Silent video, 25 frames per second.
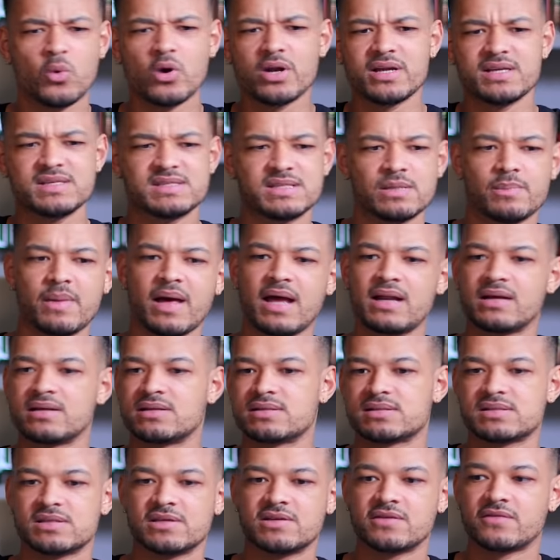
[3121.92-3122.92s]
what is the
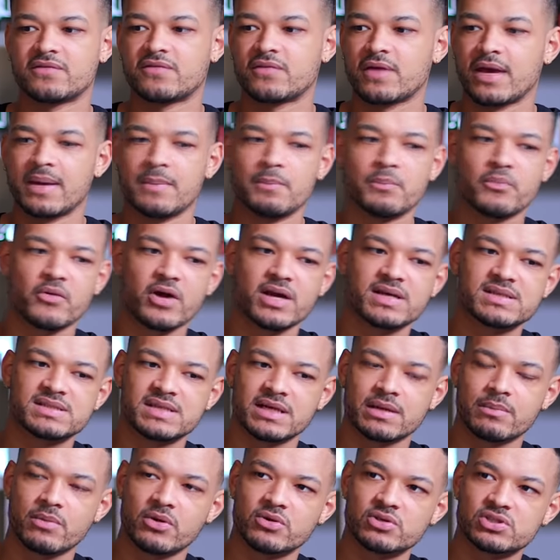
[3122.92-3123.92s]
balance of
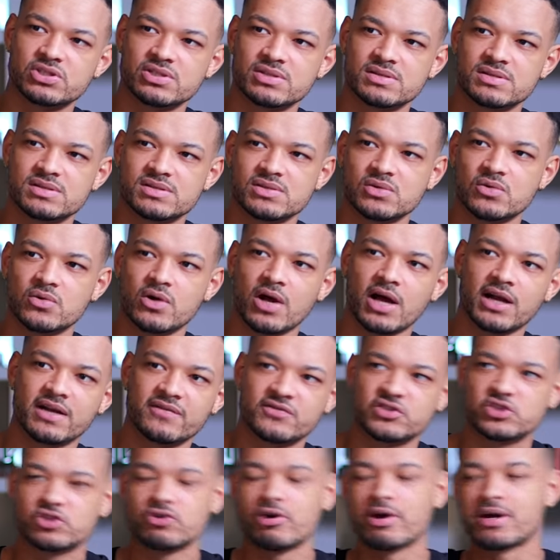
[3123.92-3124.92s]
embracing emotions or kind
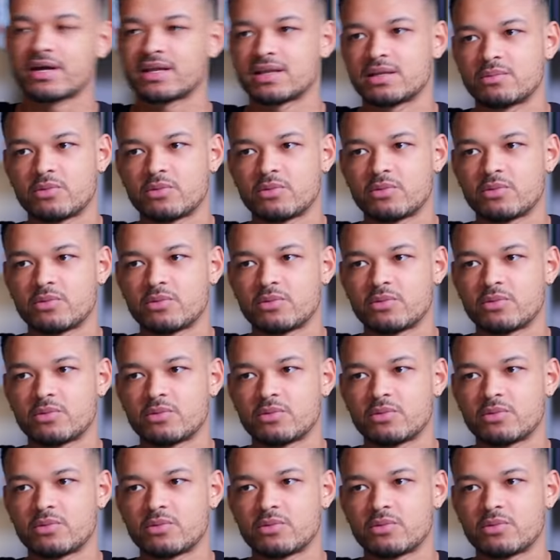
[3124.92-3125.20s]
of shrugging